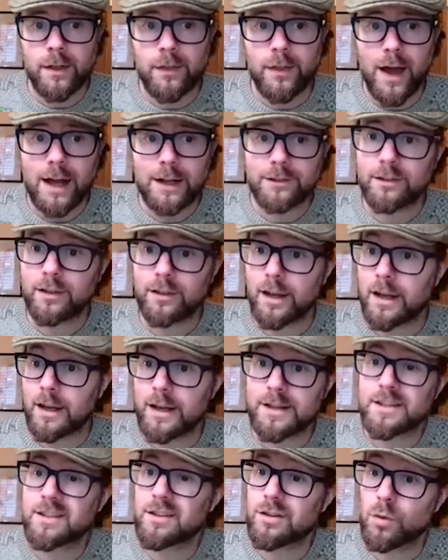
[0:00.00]
That
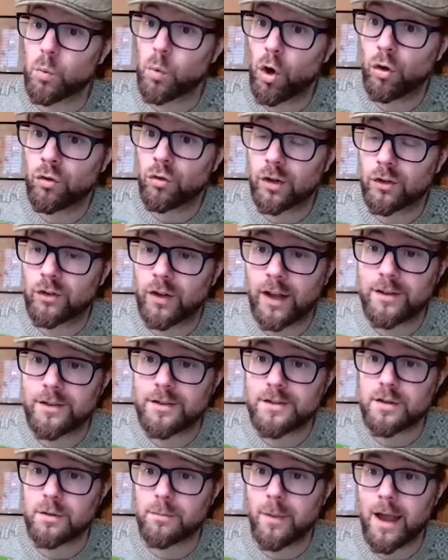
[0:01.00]
is the one that
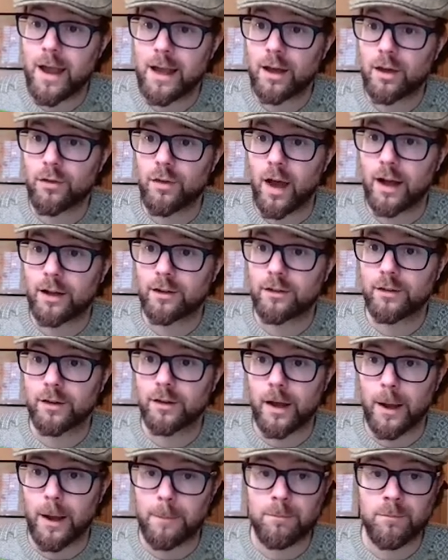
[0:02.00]
tends to make that
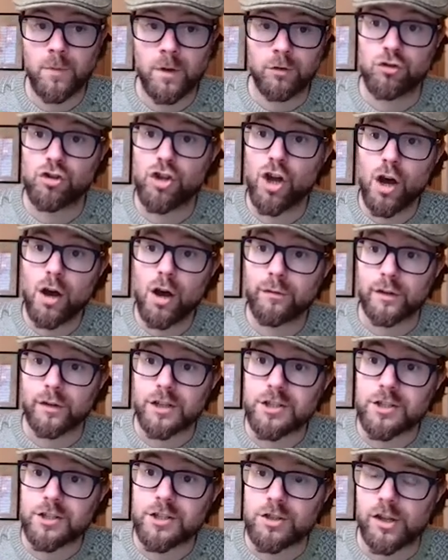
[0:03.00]
um,
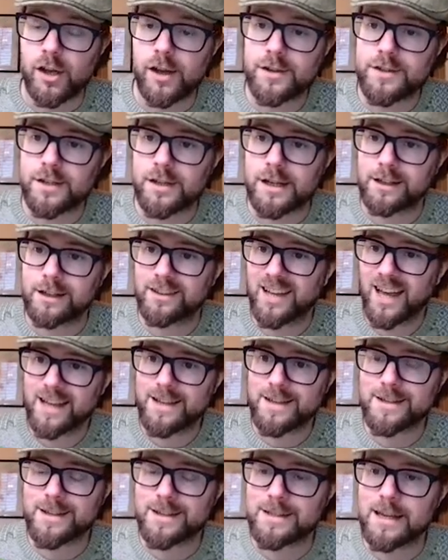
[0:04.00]
nervousness and
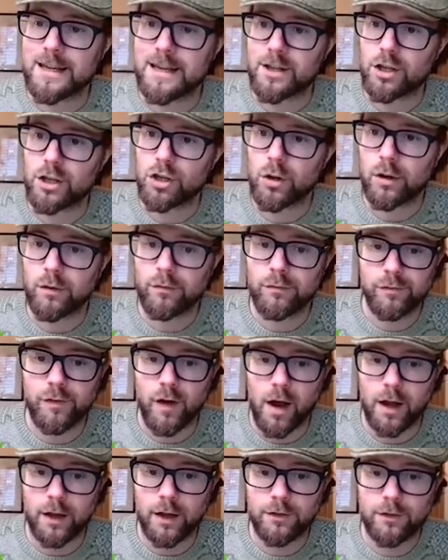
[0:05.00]
intensity that you can
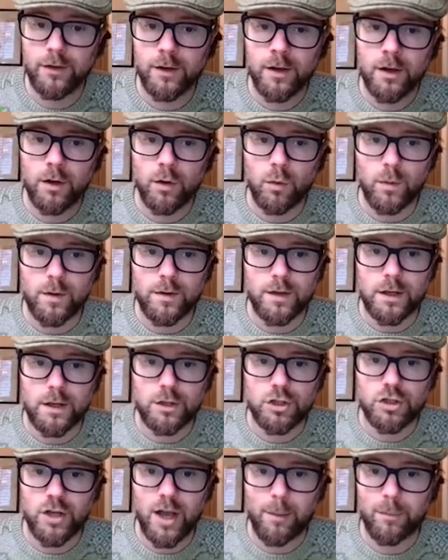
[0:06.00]
find
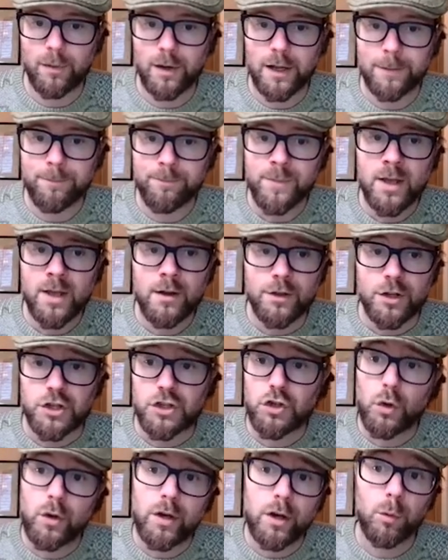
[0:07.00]
within Chablis. The
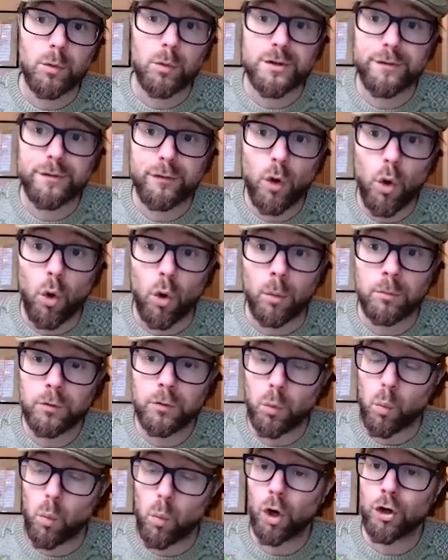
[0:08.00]
soil was
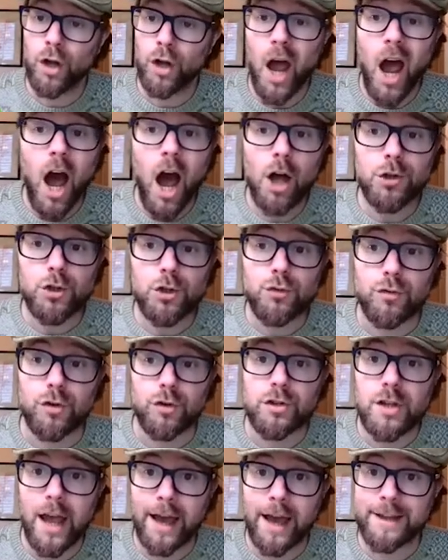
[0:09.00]
formed one
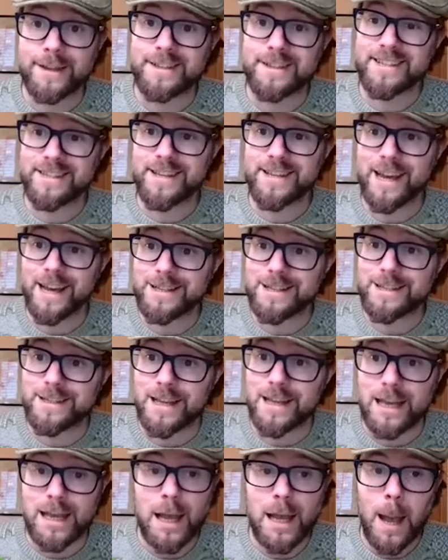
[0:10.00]
hundred
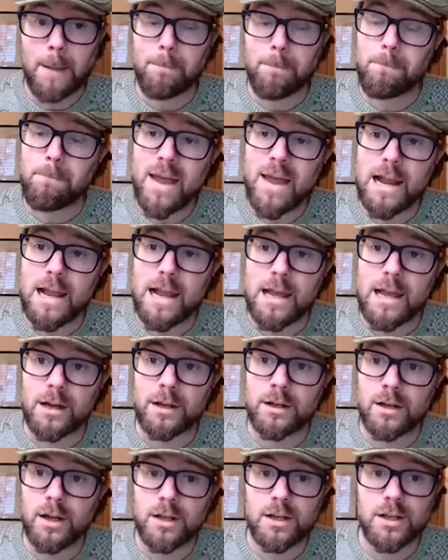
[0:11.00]
sixty
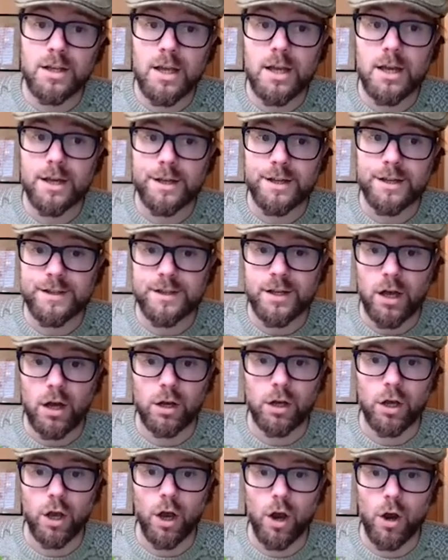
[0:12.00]
million years
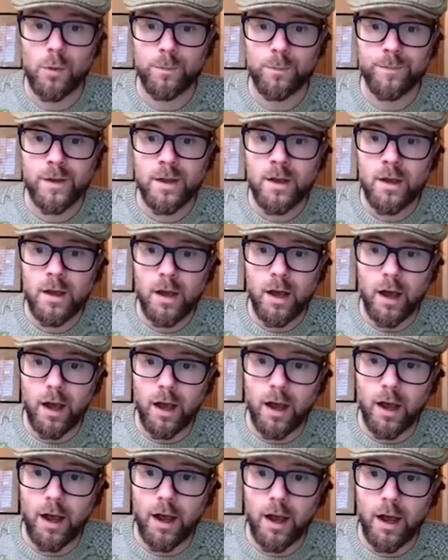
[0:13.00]
ago,
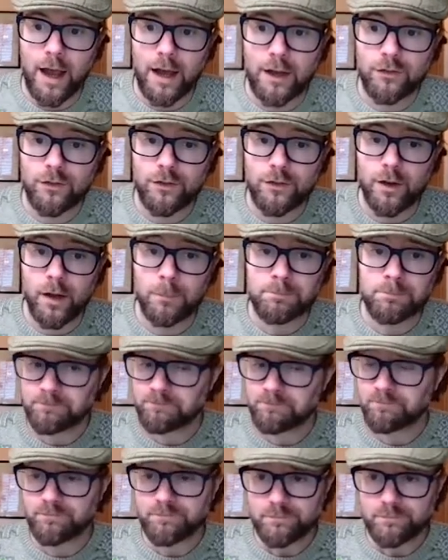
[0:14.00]
uh, and um,